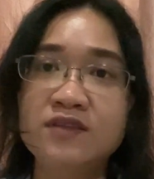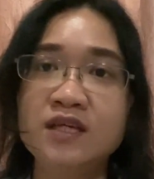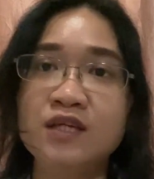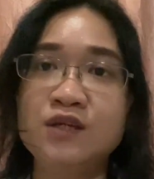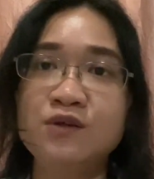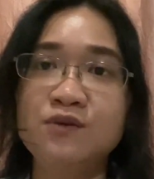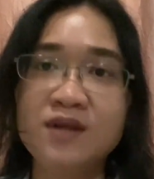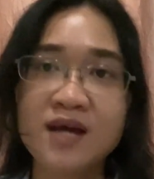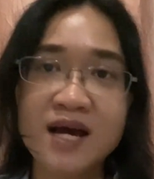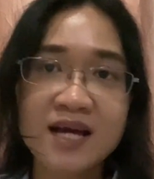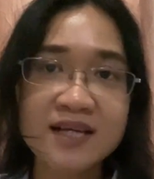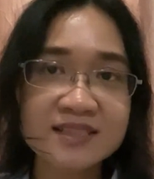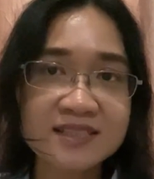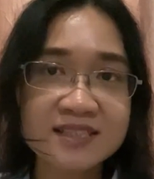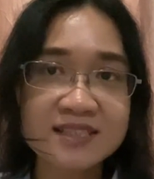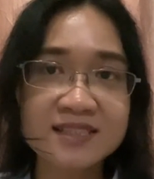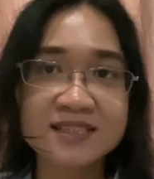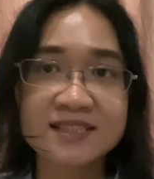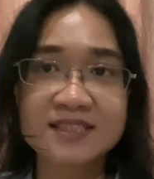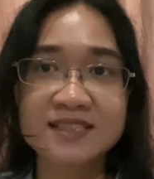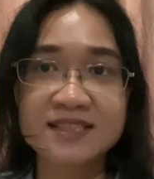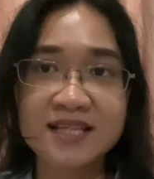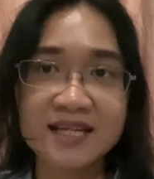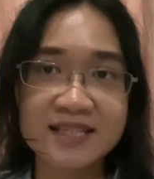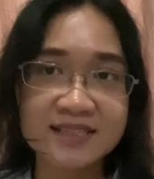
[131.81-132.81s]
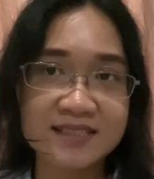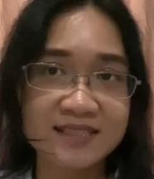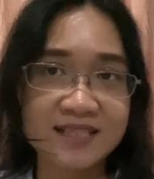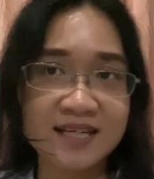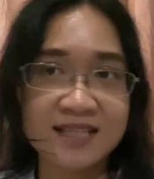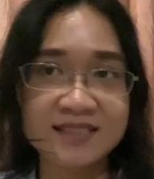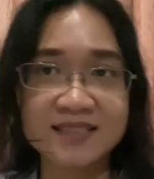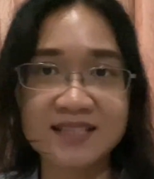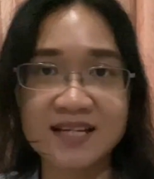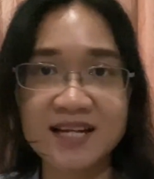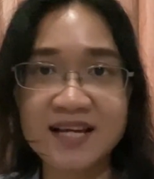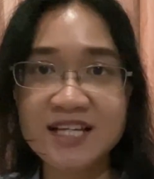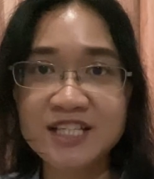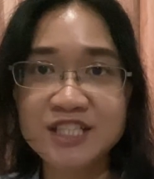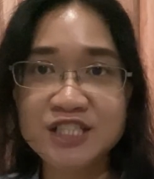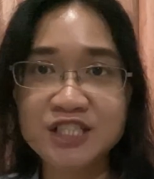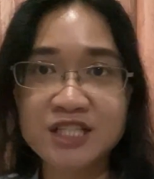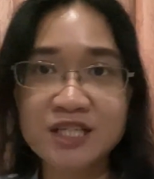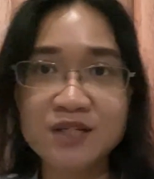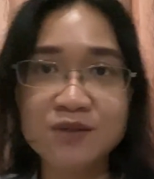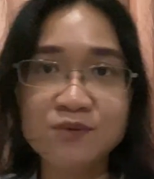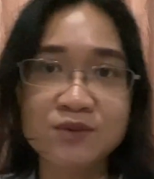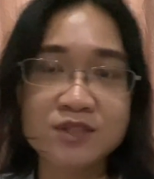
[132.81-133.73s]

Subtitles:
the United States as a nation,